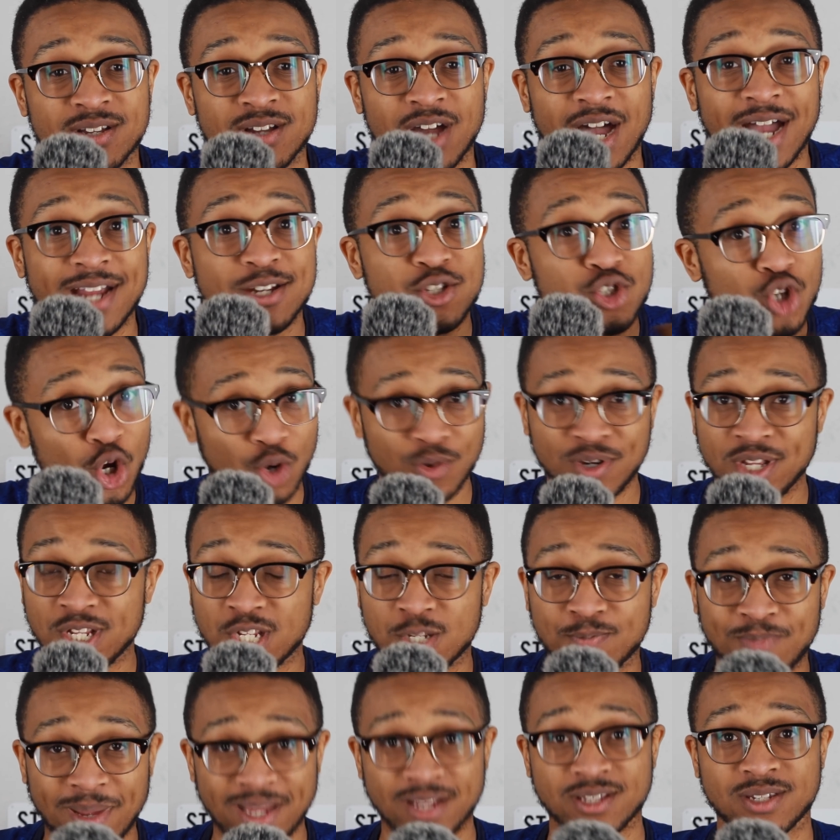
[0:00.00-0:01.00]
I don't
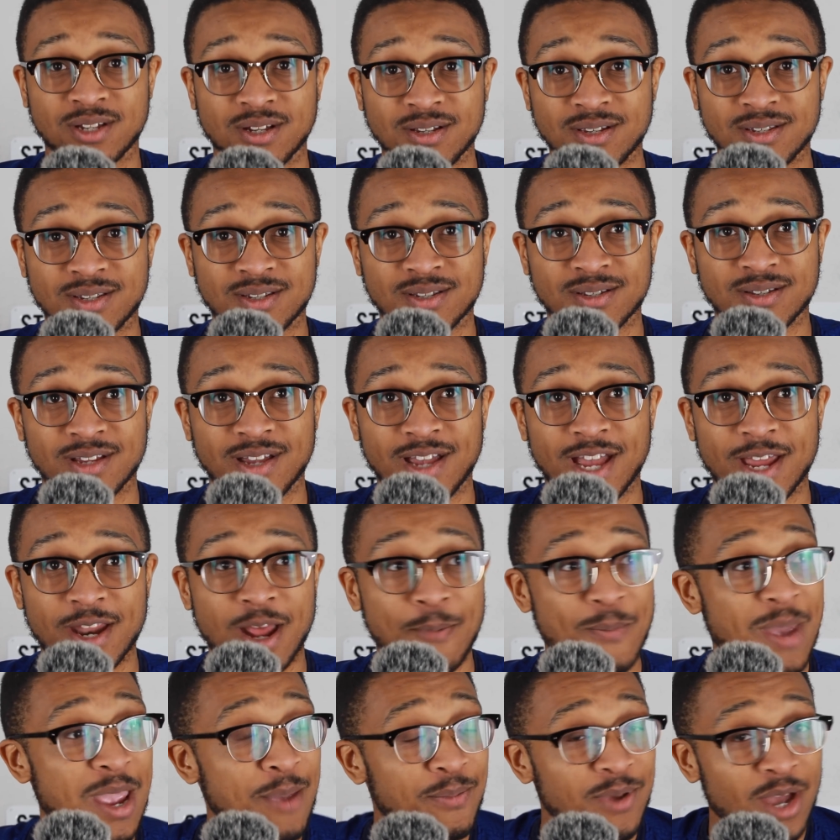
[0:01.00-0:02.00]
expect us
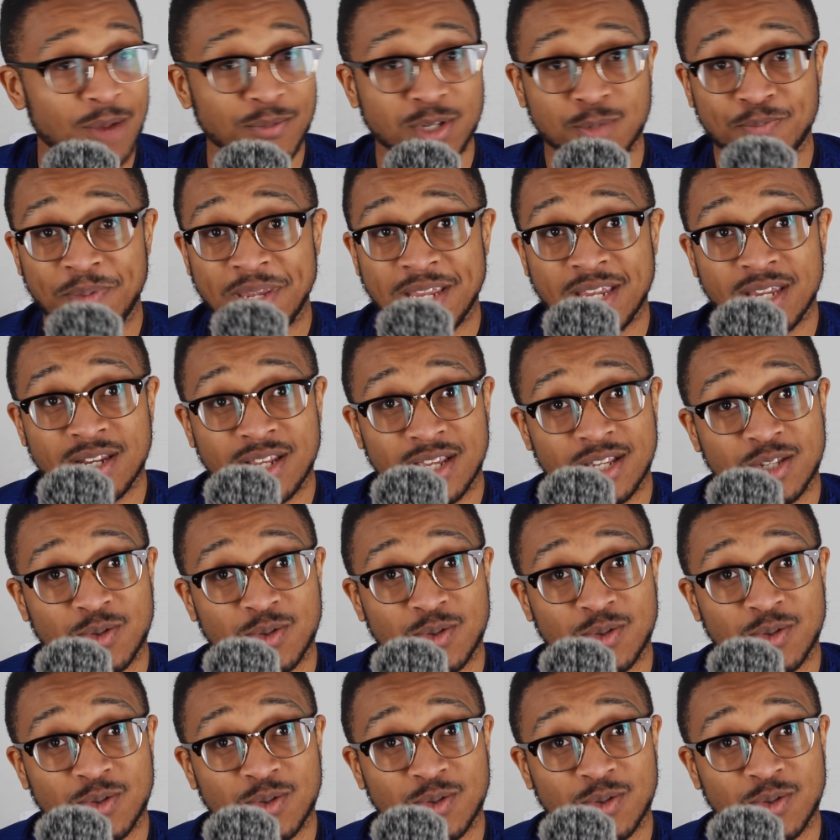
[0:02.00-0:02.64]
And maybe I'm speaking it